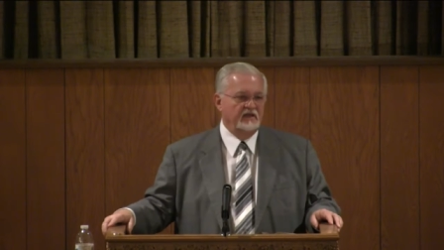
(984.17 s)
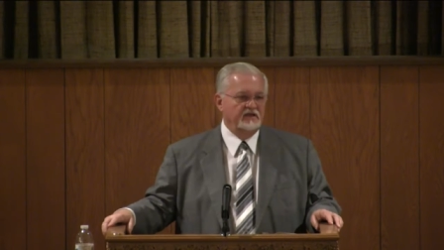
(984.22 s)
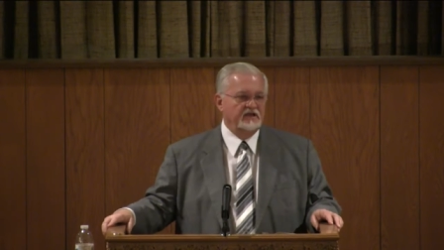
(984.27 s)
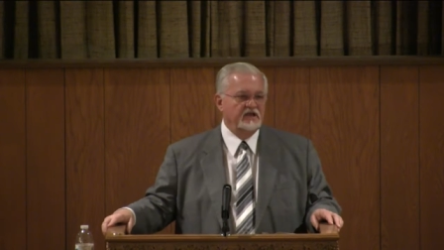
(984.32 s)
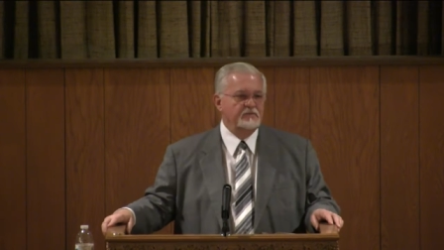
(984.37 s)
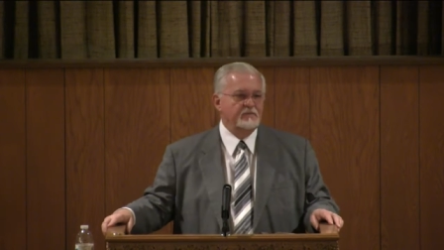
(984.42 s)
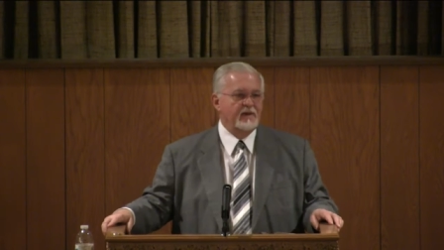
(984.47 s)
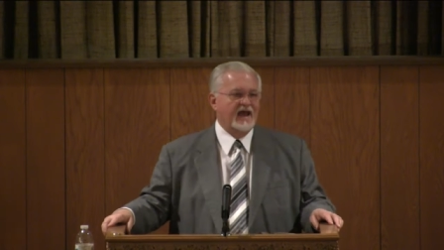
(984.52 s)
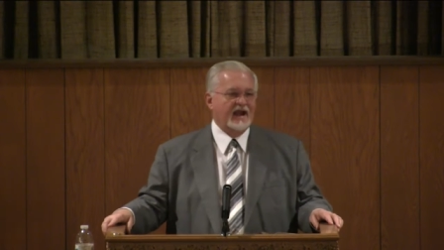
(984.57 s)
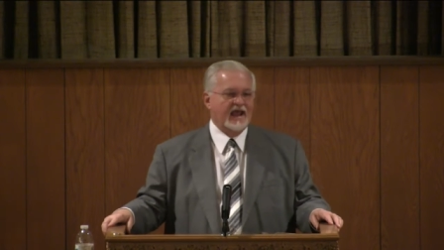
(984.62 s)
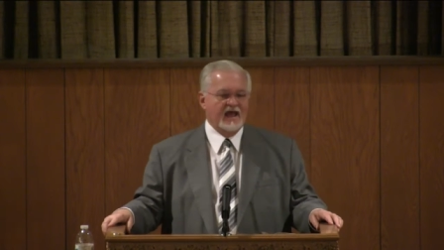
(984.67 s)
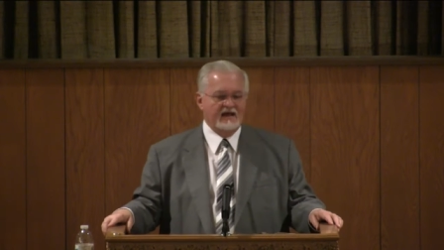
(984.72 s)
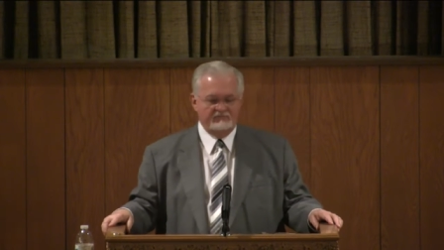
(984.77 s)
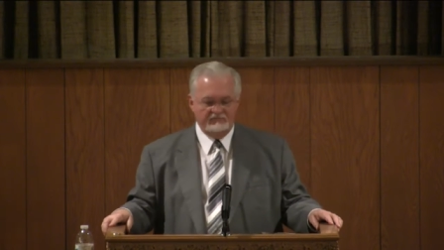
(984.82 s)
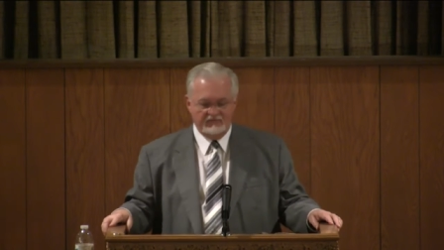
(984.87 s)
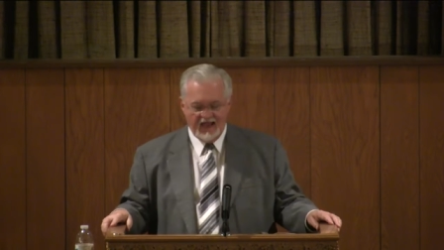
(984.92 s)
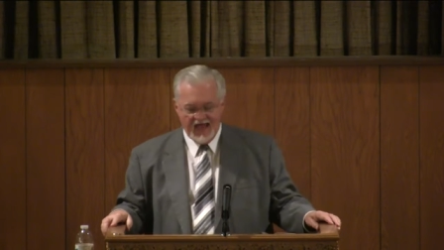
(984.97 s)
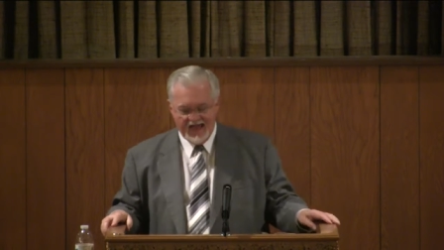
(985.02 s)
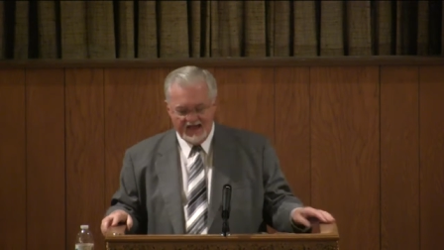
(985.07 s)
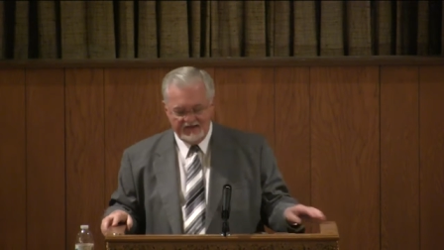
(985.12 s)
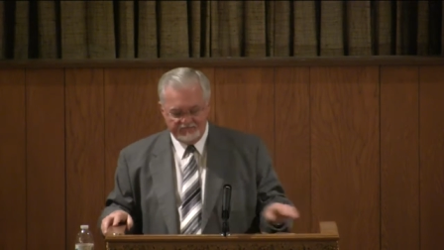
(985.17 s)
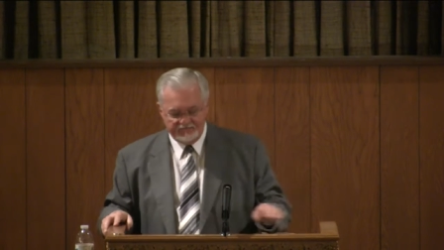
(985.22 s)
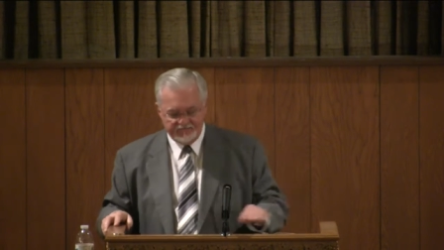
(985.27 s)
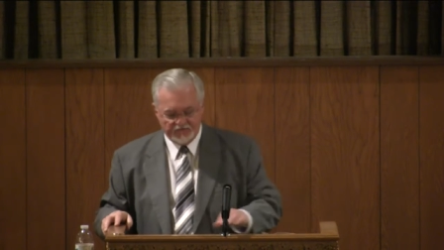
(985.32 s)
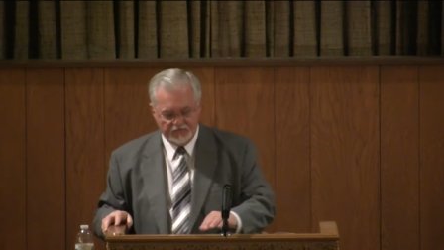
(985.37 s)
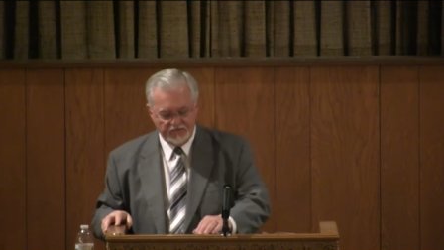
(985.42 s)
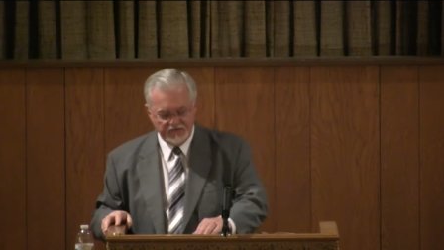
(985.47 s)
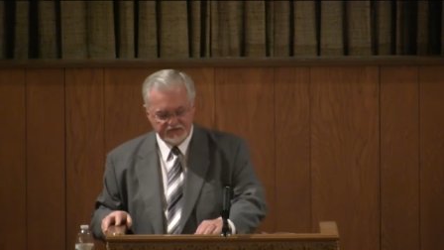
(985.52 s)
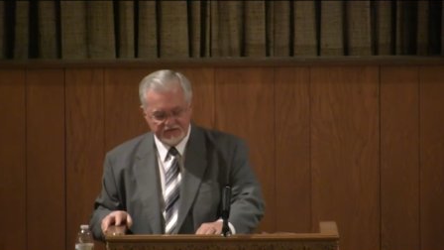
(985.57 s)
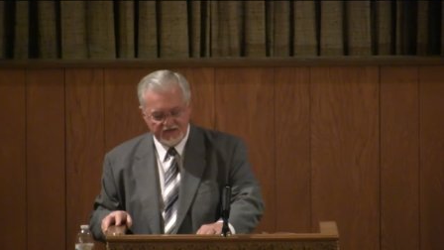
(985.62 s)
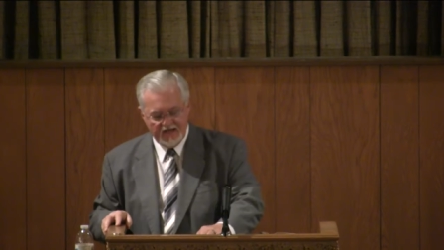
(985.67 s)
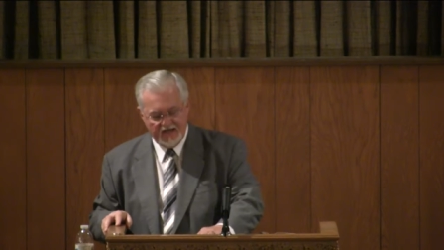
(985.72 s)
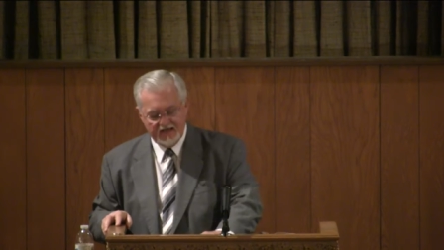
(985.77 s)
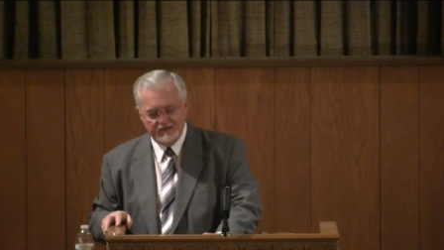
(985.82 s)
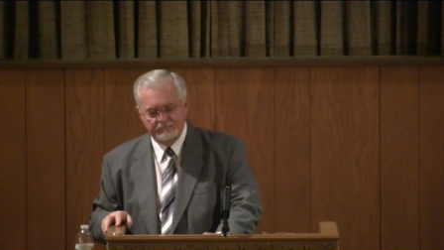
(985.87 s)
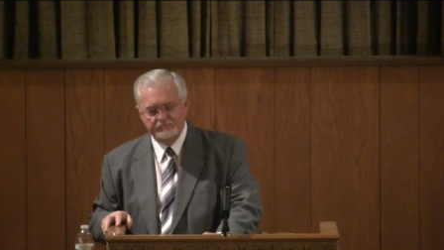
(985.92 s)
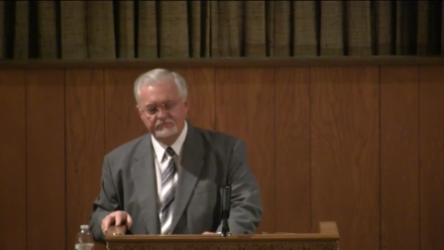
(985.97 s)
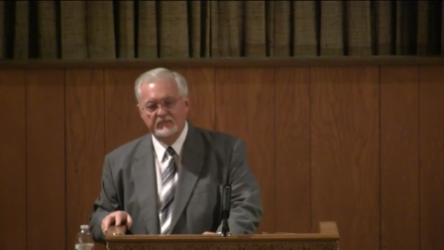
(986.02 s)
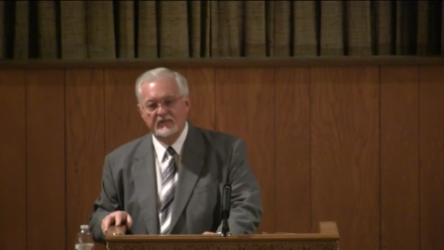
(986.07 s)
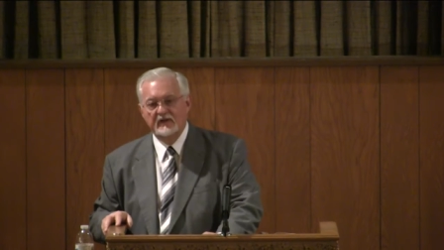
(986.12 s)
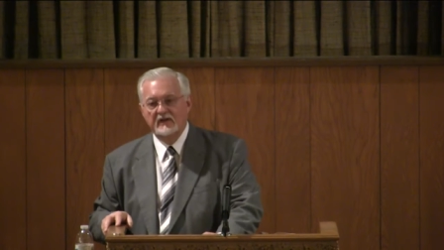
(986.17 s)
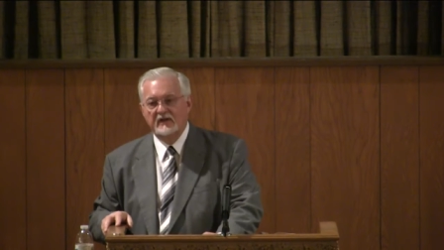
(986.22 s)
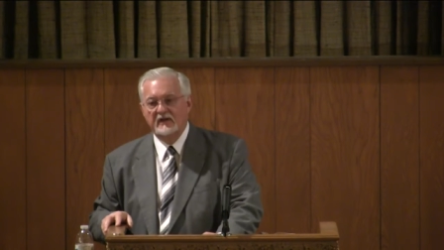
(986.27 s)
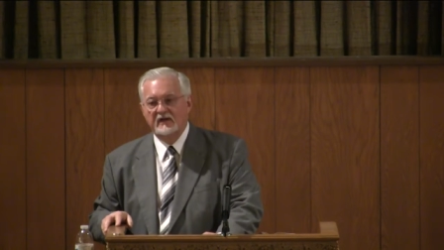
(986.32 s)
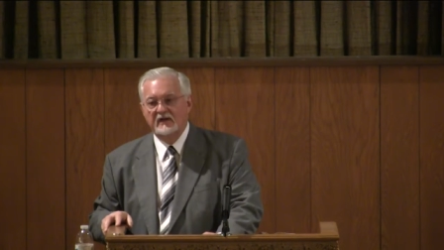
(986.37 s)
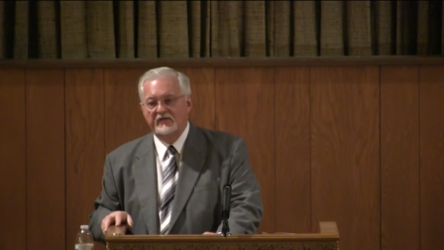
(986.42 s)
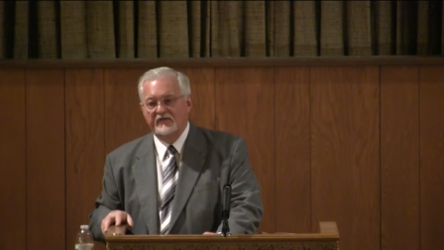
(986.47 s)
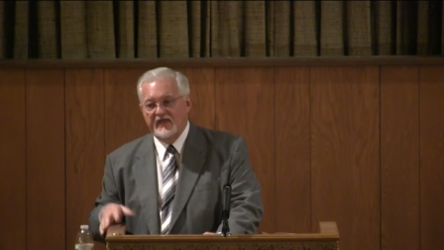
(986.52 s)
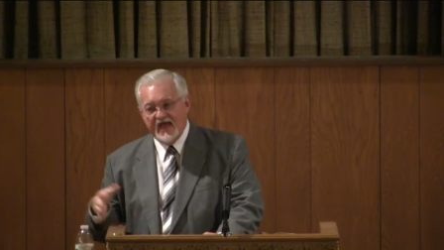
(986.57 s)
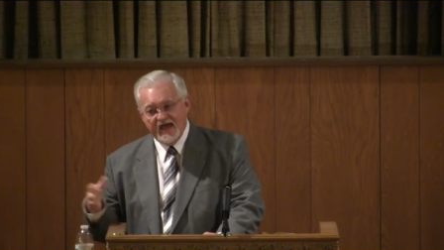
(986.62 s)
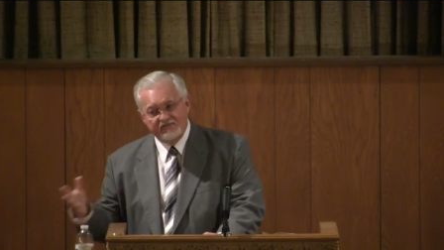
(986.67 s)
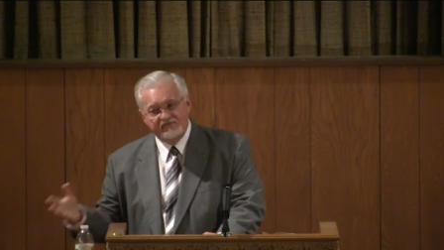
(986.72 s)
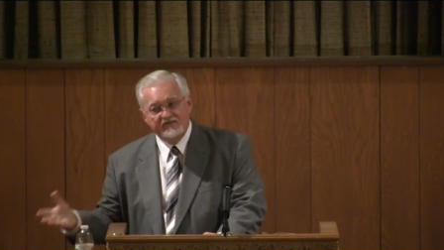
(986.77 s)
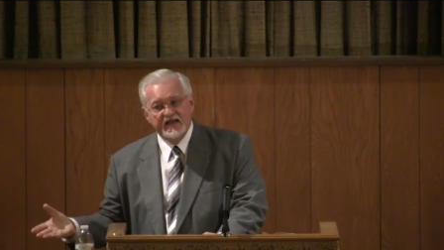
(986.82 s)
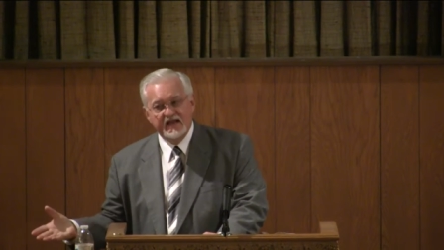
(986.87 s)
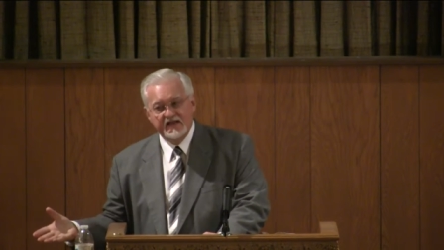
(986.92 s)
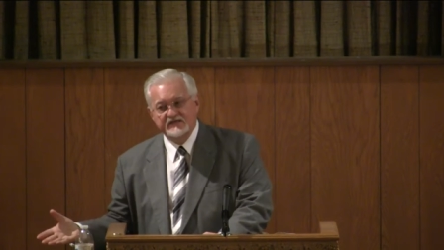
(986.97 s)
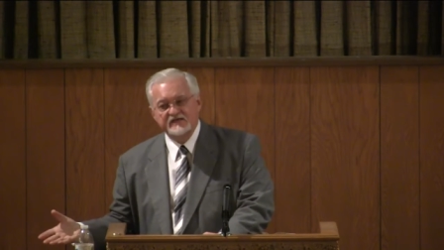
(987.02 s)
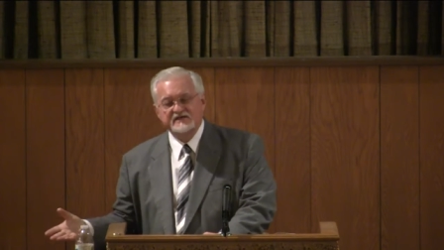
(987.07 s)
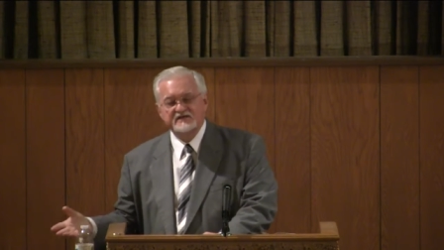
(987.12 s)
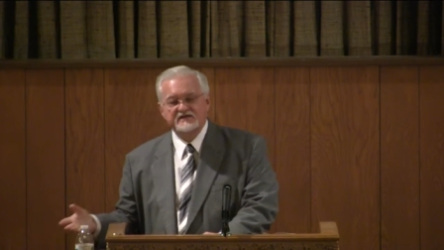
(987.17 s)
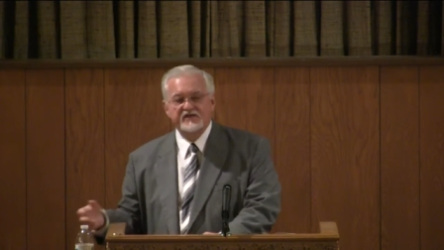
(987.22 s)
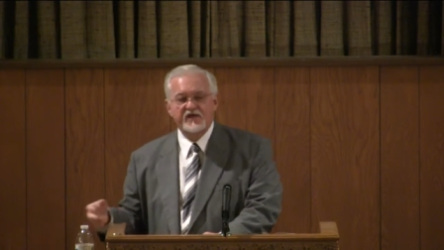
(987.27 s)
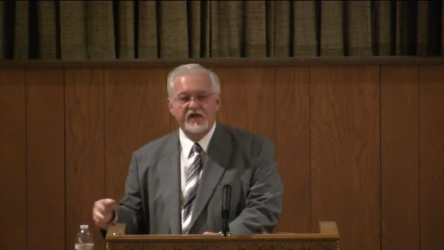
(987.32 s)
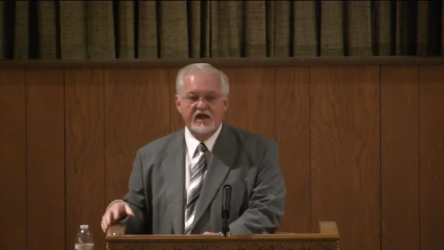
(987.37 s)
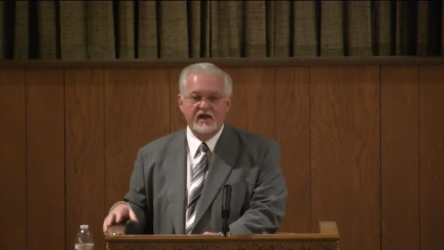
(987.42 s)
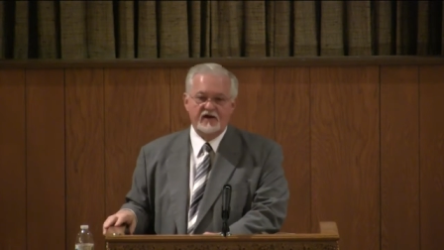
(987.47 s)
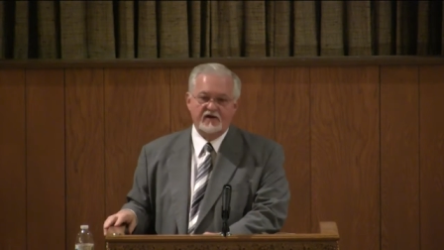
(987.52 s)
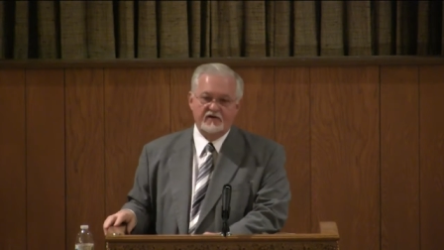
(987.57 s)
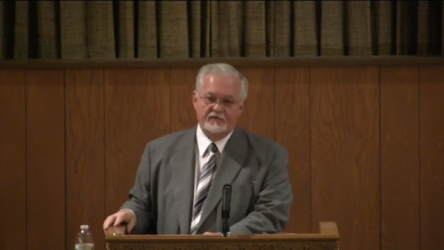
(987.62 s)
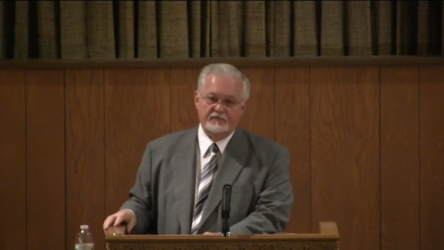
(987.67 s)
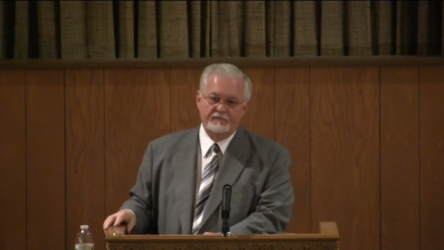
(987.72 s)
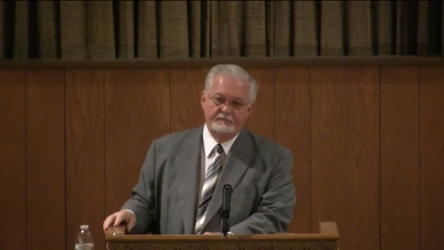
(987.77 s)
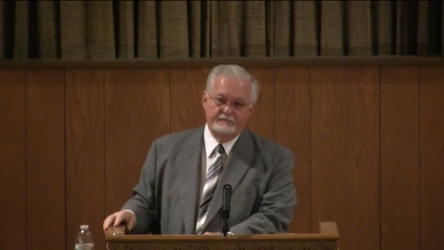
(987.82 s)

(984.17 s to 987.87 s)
you might have life through his name. The evidence is there.